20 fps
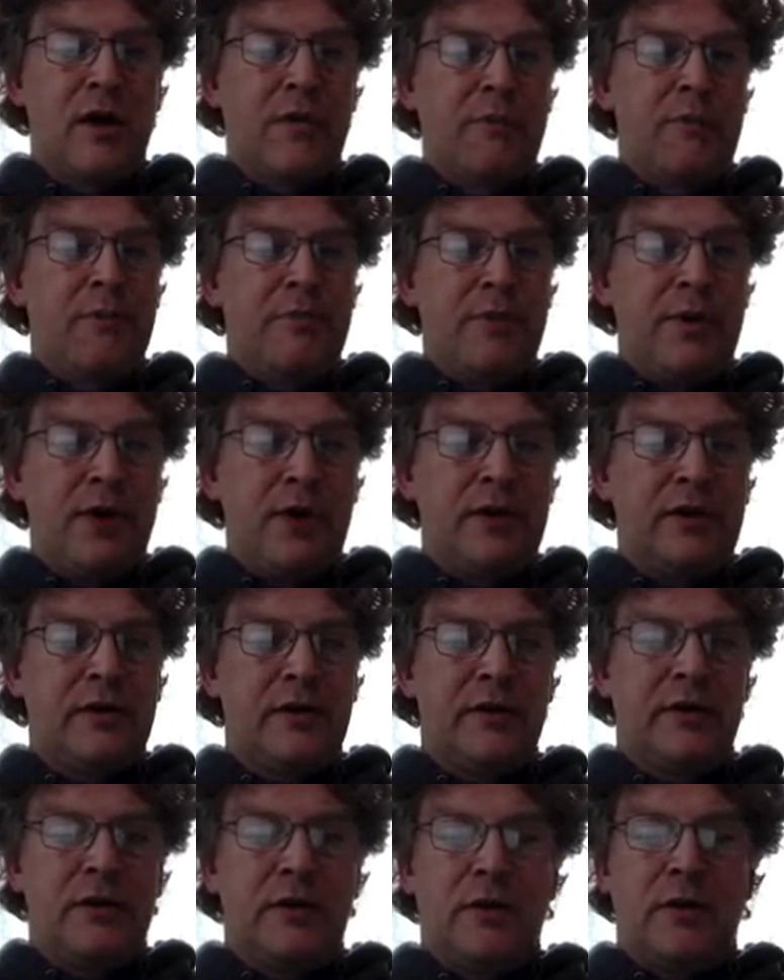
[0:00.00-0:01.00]
But
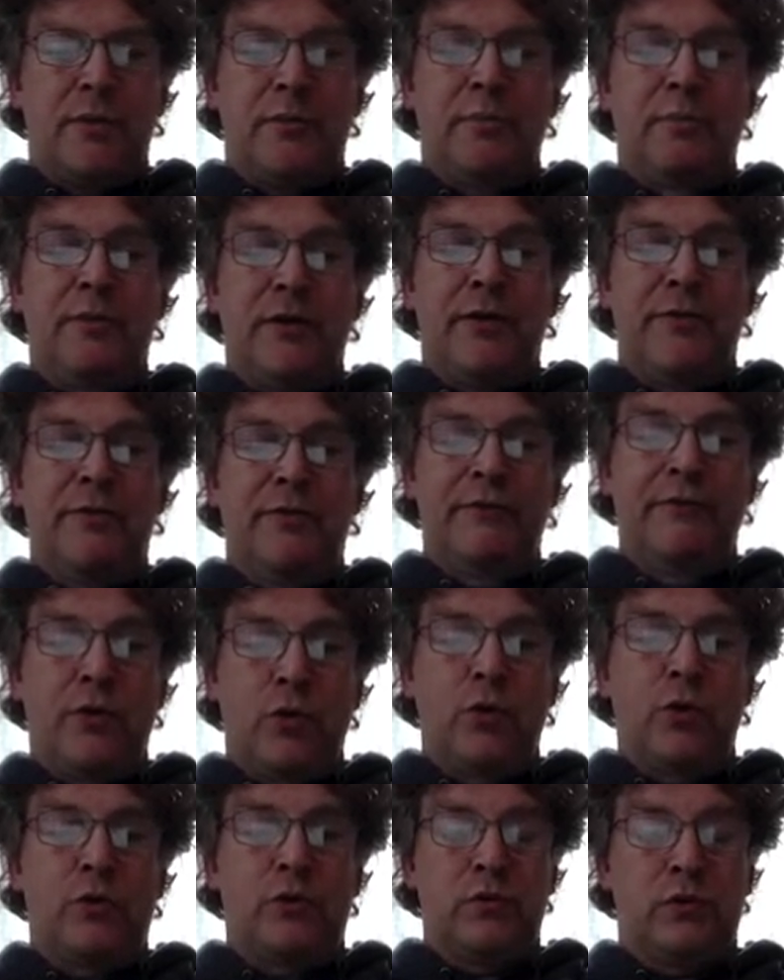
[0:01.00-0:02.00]

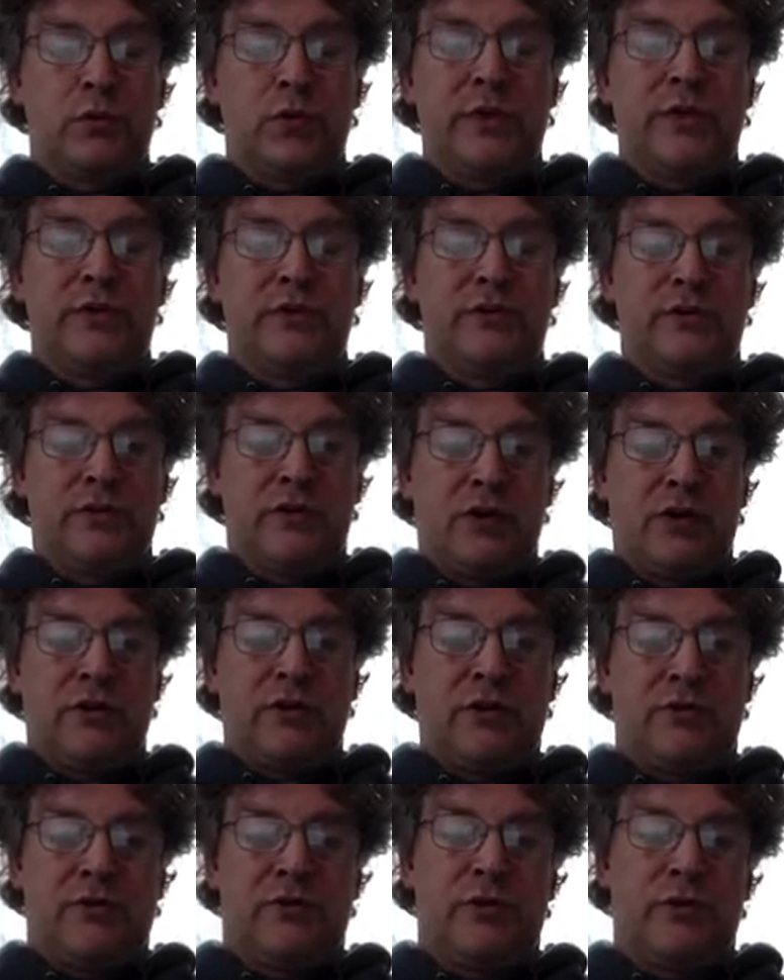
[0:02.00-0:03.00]
before we
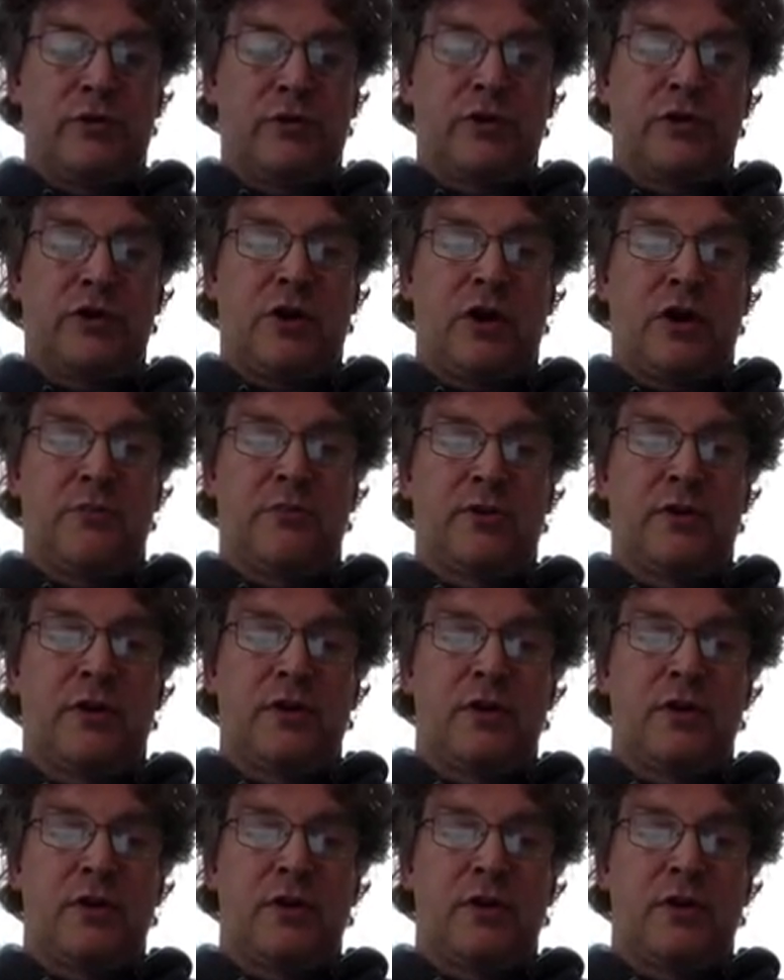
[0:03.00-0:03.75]
start Photoshop,